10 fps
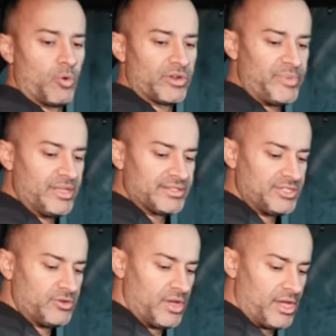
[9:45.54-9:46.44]
won't appeal
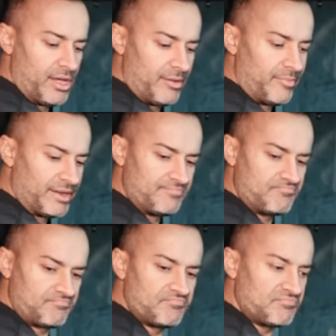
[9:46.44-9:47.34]
to you, but
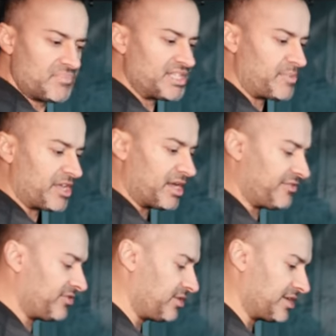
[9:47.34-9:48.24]
it's big
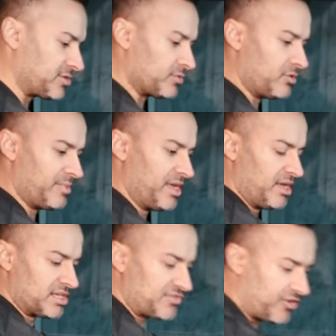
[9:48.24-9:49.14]
enough, lots of room. As